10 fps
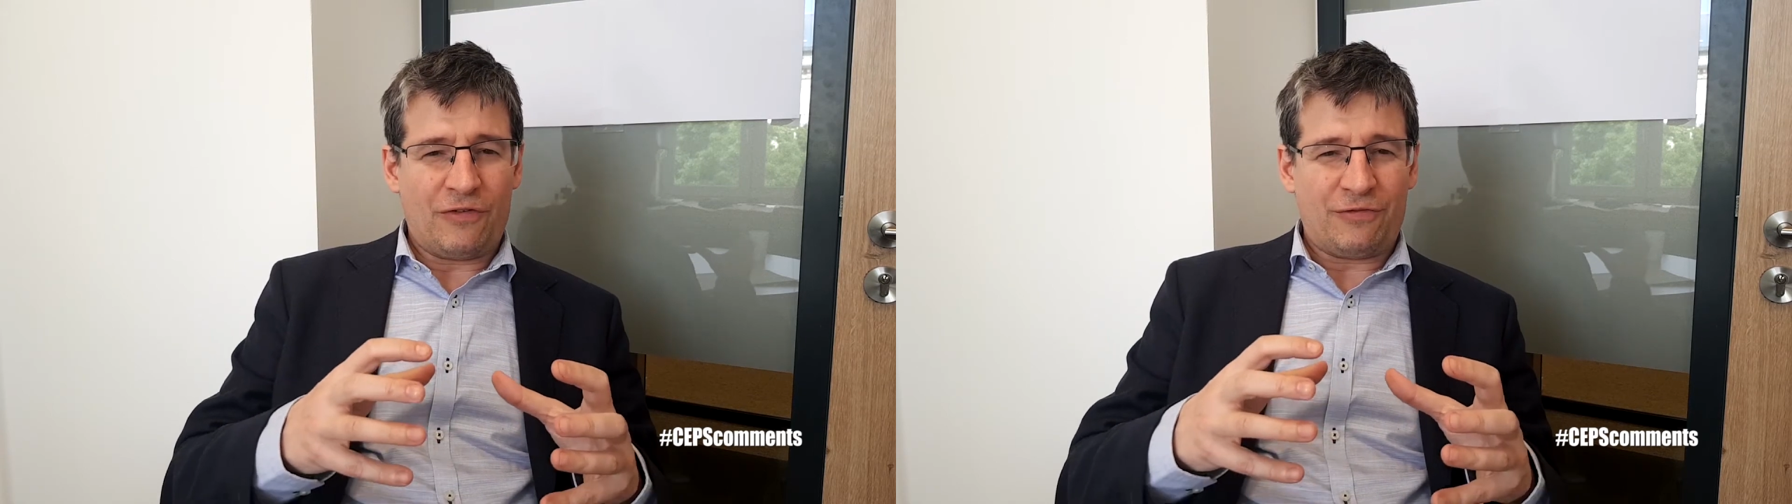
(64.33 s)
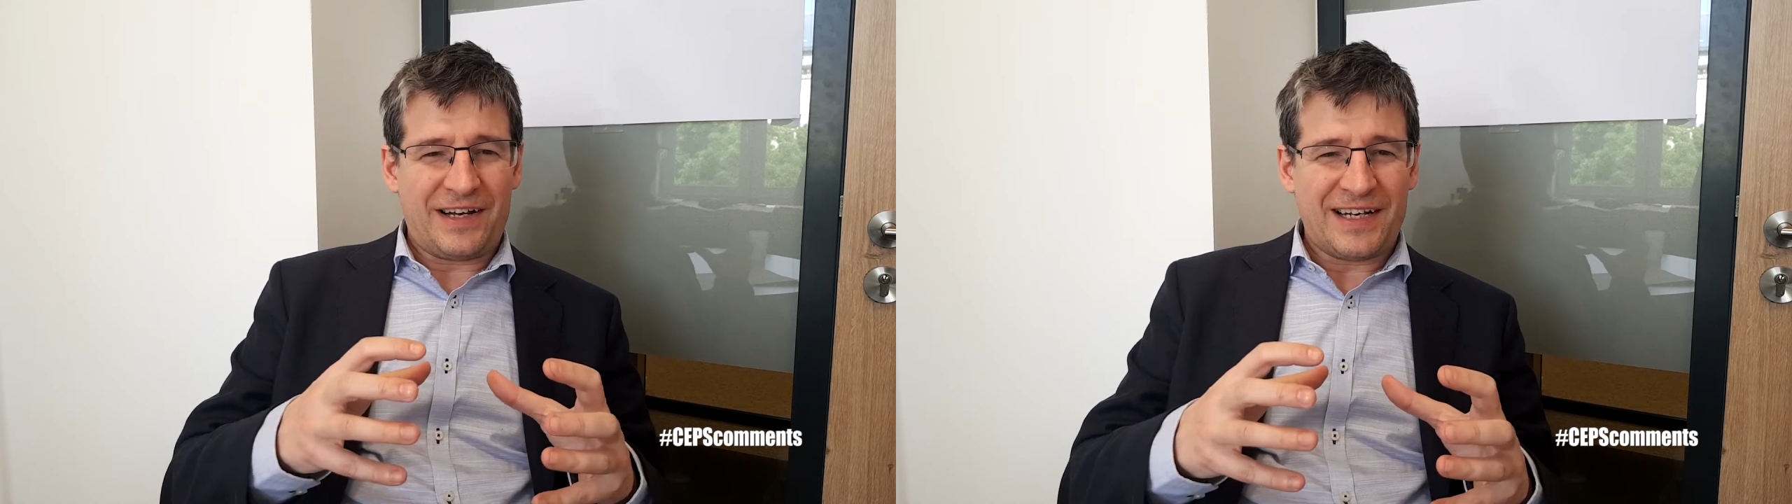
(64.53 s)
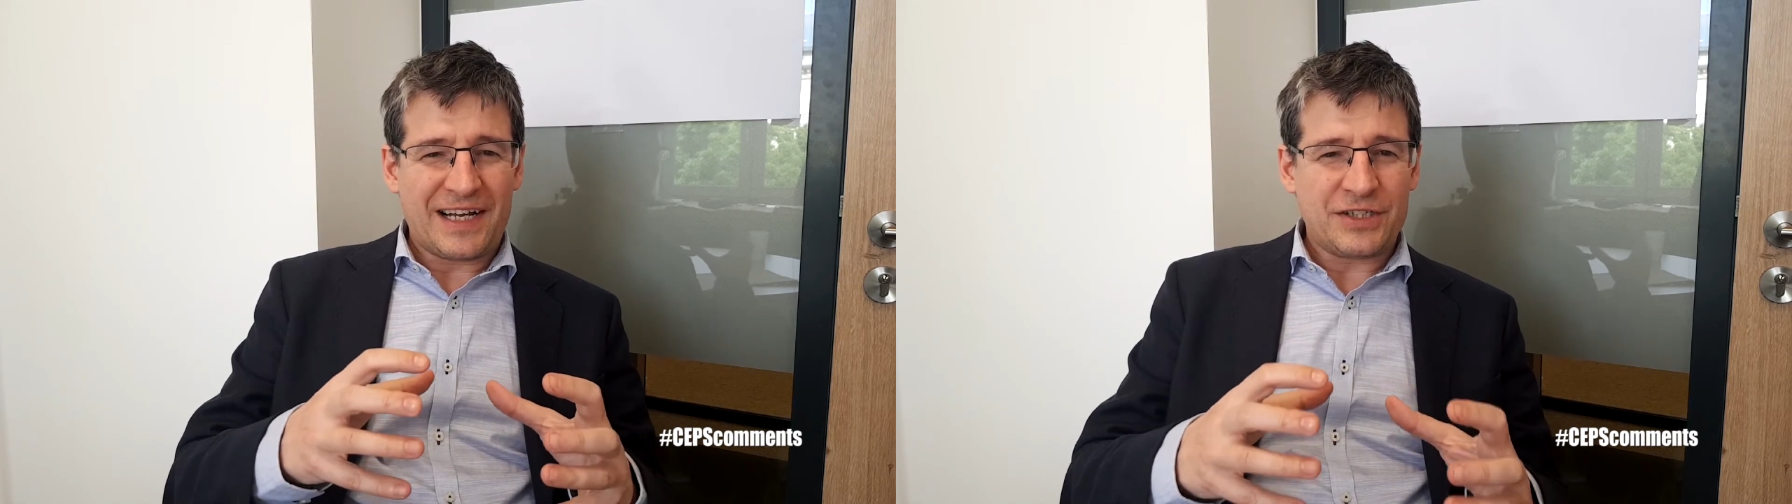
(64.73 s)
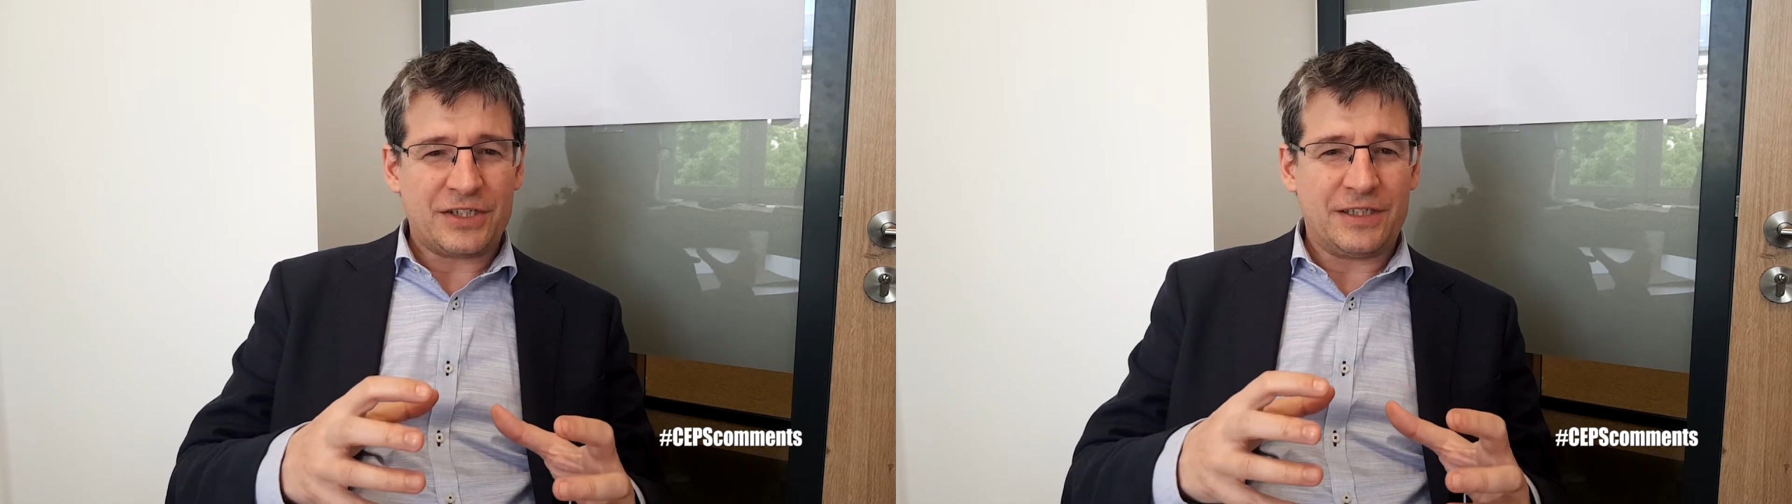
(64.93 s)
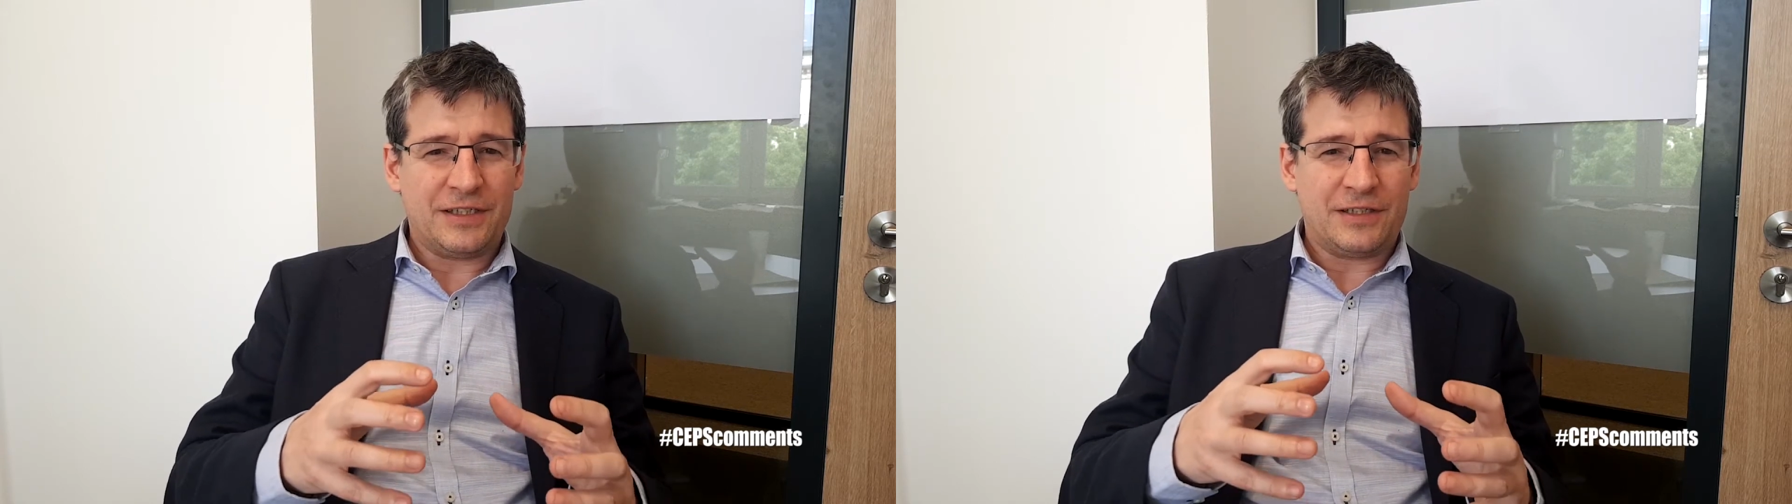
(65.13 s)

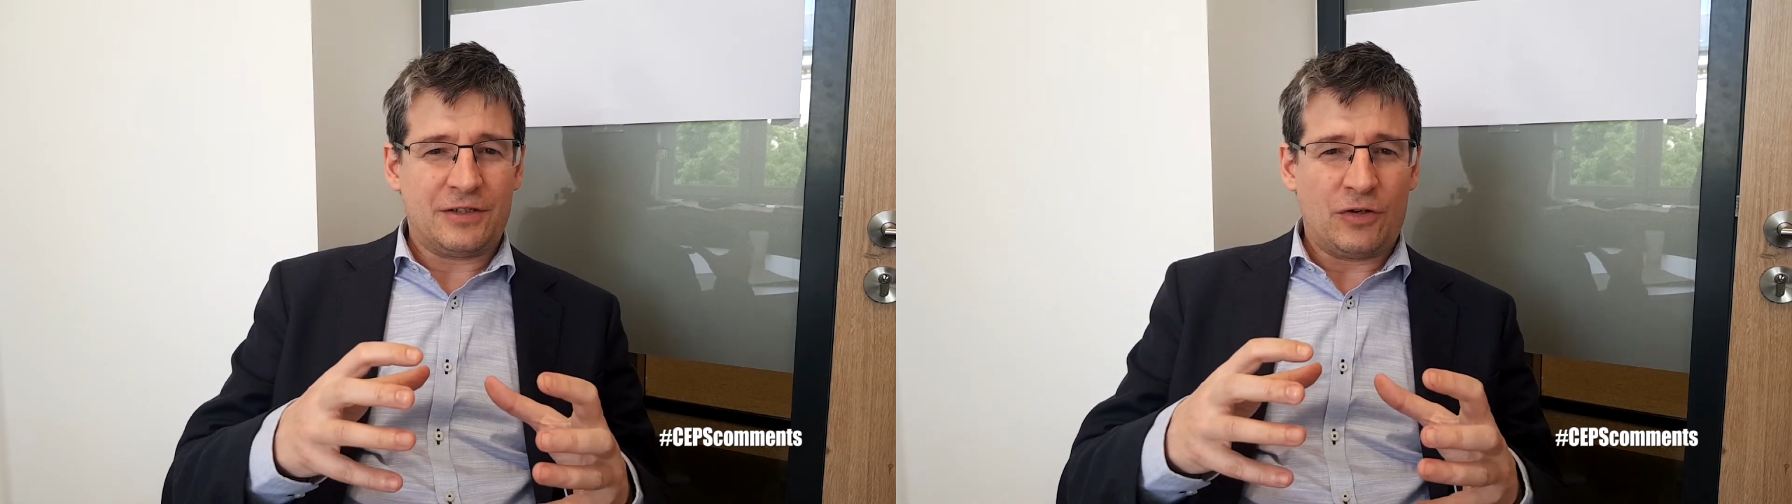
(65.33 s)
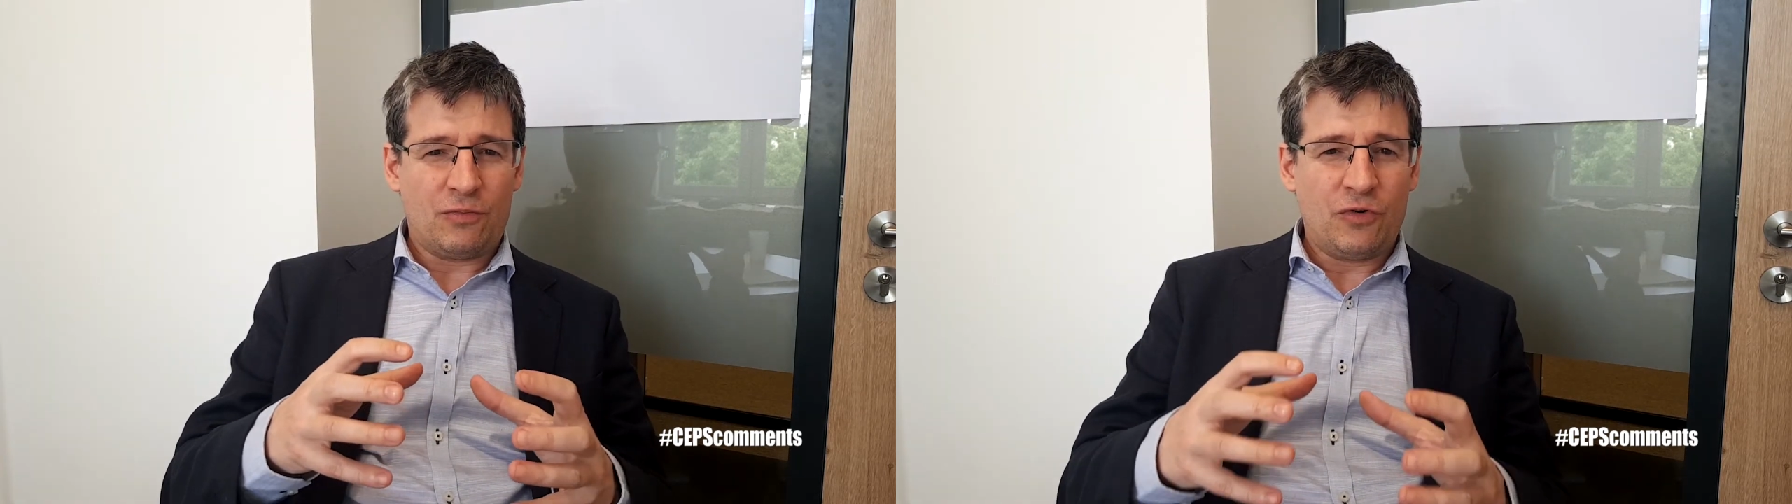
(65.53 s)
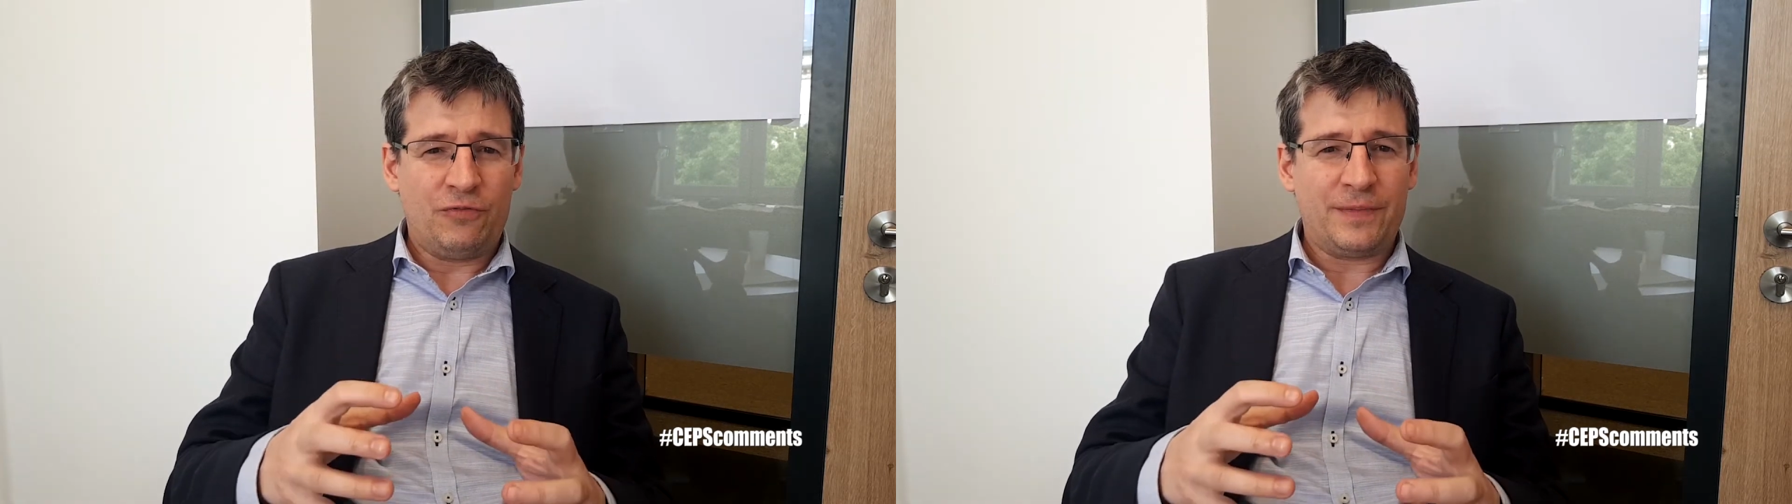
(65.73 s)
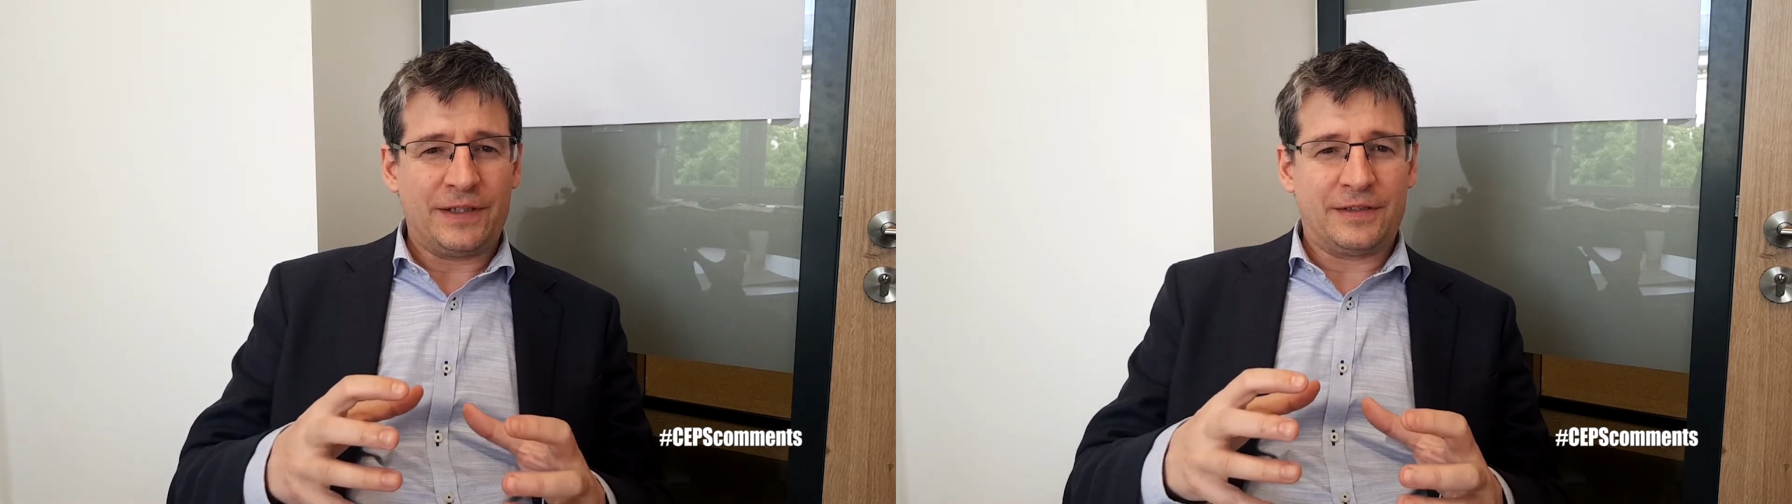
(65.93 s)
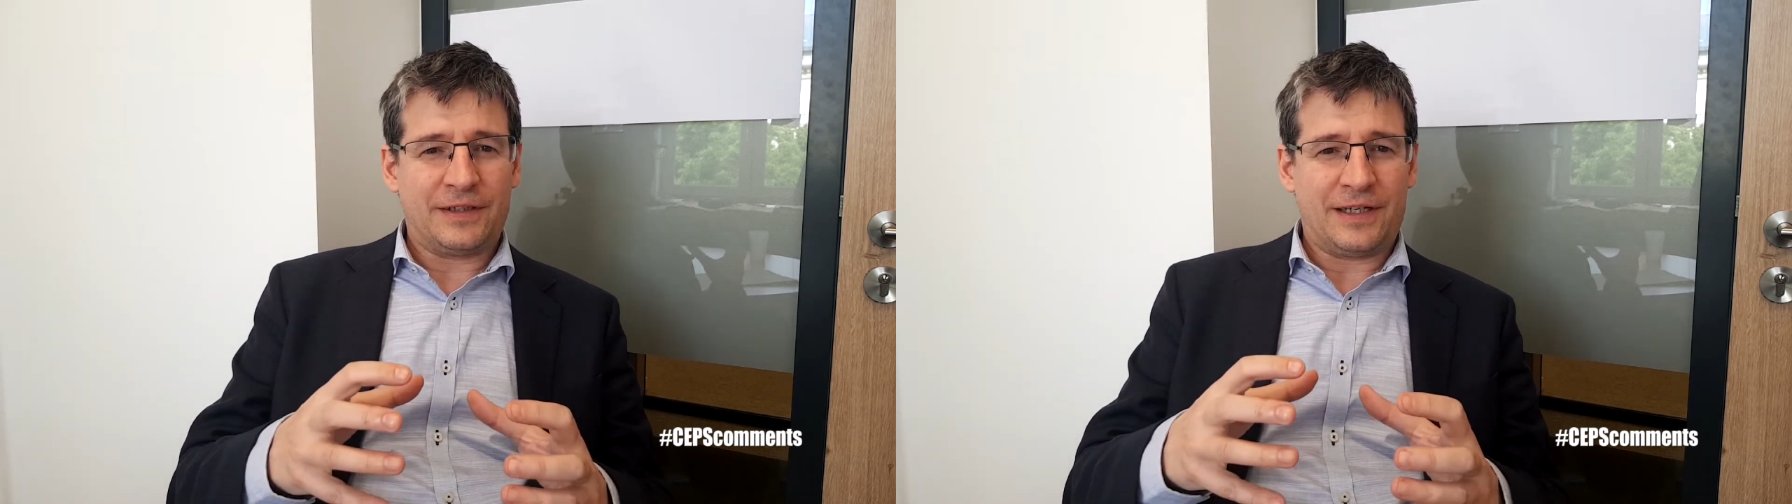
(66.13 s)
financial movement